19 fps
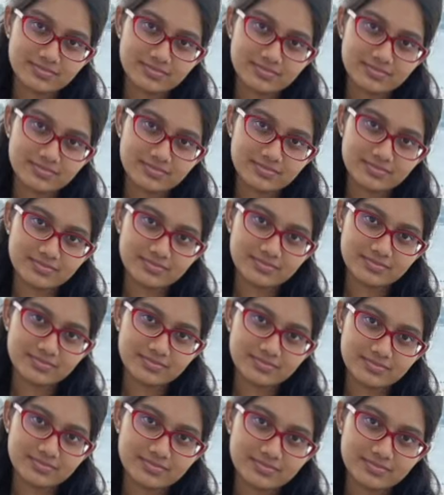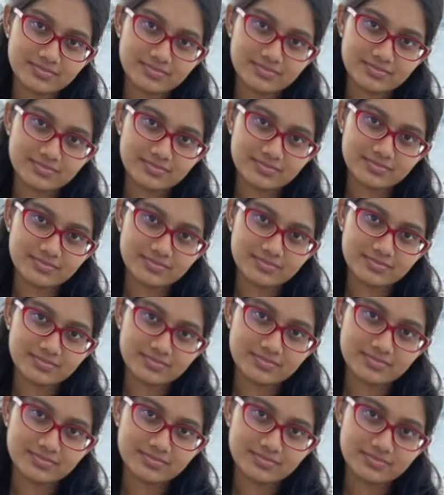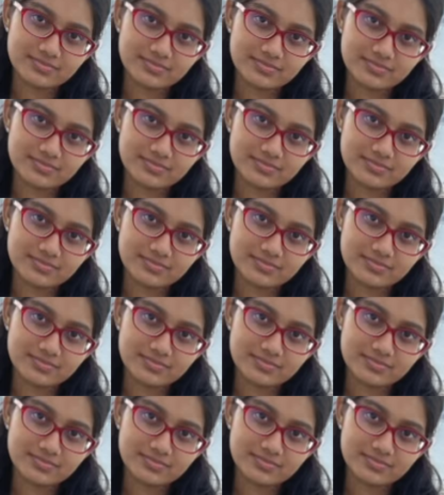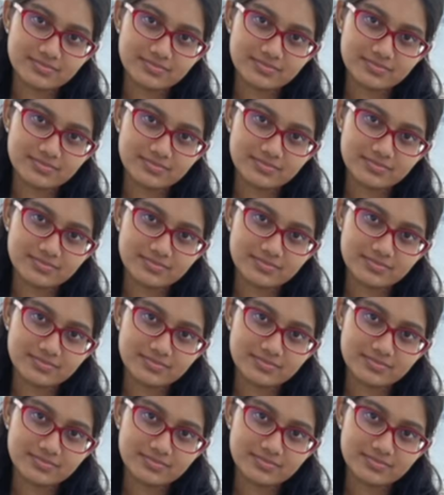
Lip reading: [no speech]